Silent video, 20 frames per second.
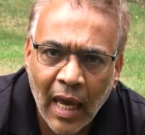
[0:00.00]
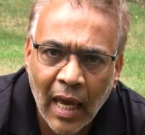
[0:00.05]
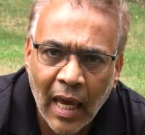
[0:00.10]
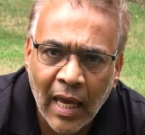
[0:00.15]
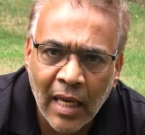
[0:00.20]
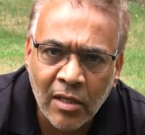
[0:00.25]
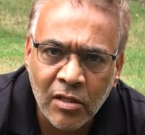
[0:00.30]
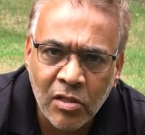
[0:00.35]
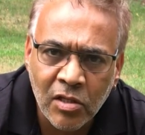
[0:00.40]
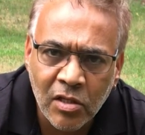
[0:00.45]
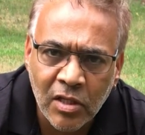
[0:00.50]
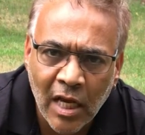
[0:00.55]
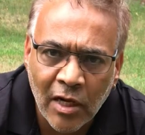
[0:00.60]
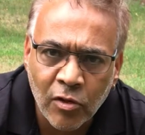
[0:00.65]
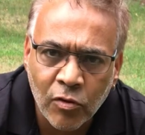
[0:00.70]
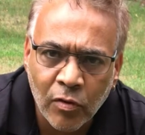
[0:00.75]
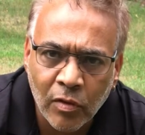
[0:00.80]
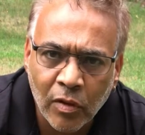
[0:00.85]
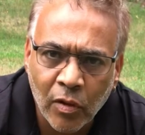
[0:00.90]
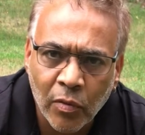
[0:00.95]
a
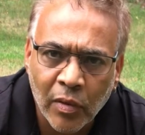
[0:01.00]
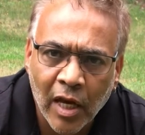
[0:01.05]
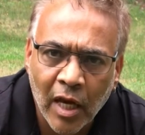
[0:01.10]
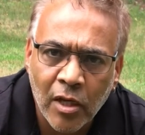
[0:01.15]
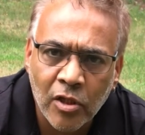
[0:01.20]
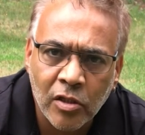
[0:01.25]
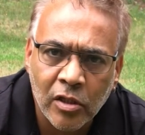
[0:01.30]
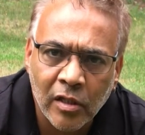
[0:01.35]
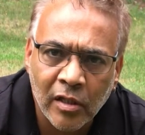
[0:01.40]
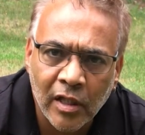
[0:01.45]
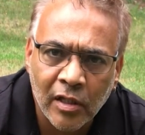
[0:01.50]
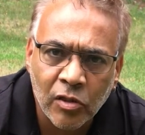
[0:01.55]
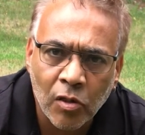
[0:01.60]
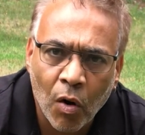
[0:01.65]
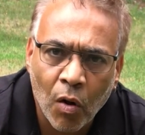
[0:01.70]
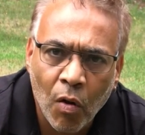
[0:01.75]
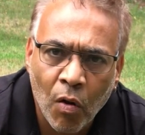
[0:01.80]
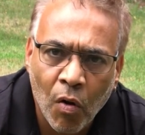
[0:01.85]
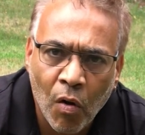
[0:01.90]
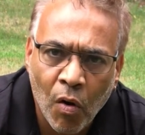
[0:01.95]
central location that's
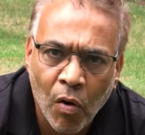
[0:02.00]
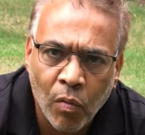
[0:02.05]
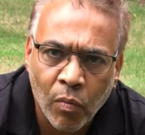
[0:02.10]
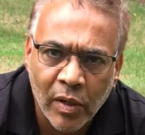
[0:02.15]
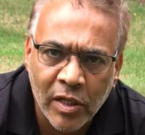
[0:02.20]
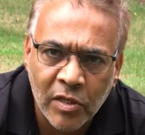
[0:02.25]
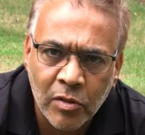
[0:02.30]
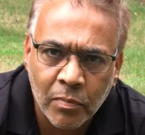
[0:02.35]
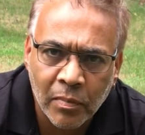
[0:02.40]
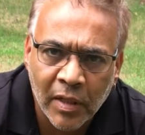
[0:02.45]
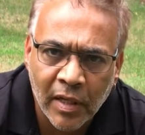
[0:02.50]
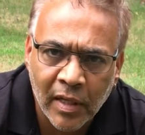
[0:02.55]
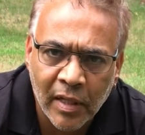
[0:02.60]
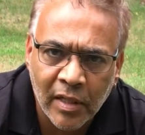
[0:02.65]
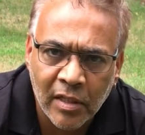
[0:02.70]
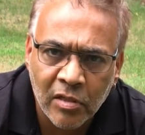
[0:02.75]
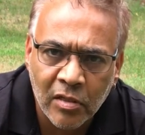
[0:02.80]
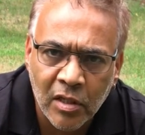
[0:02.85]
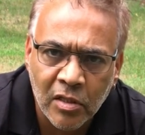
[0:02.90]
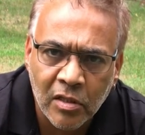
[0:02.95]
always been in
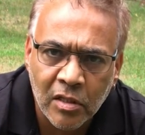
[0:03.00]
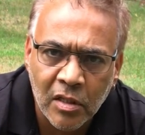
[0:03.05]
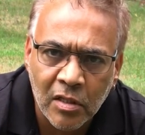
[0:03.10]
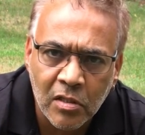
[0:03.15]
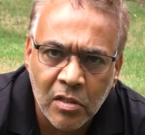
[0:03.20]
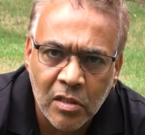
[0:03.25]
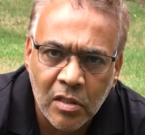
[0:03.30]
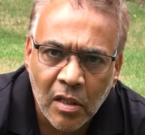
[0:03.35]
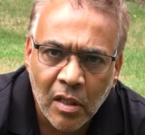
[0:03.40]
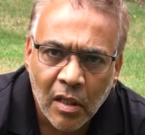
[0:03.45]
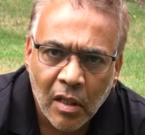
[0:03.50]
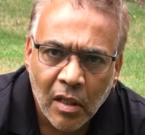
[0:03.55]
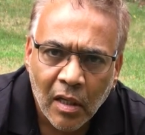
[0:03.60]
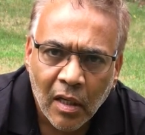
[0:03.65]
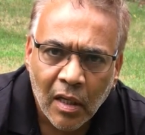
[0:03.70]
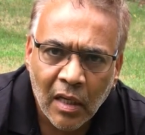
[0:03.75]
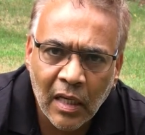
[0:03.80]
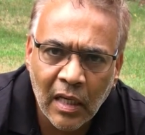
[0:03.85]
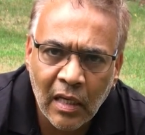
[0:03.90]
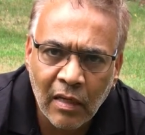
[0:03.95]
existence.
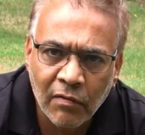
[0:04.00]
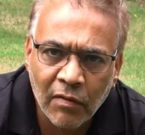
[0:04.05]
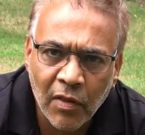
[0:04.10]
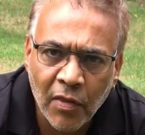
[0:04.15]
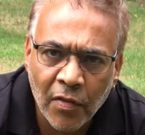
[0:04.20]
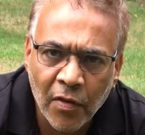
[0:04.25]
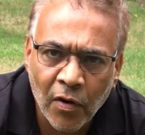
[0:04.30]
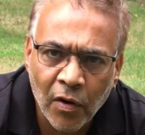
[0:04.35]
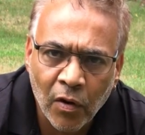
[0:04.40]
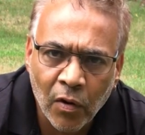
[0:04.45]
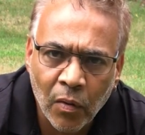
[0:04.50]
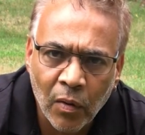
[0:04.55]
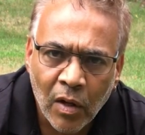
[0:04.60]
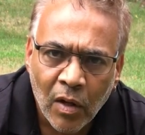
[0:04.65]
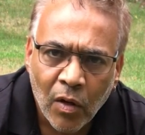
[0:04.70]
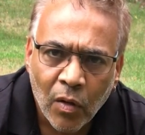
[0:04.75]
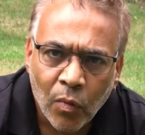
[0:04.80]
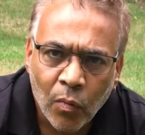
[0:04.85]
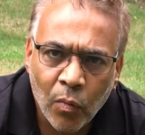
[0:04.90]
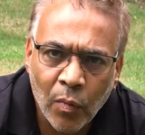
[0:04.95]
Even though
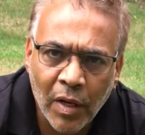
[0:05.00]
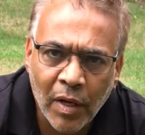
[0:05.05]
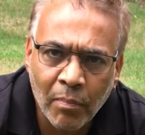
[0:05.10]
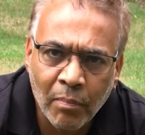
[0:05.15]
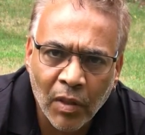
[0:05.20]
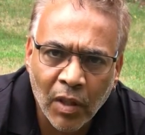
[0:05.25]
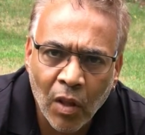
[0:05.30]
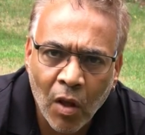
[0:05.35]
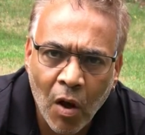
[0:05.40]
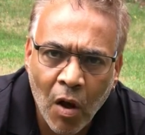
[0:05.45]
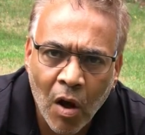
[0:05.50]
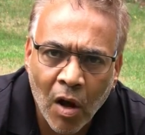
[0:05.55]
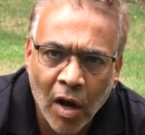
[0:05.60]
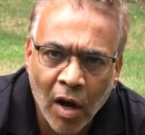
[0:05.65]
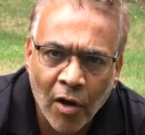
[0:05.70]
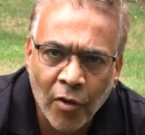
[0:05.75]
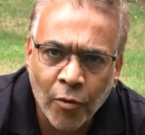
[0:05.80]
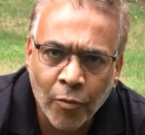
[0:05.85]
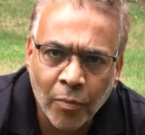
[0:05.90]
we belong other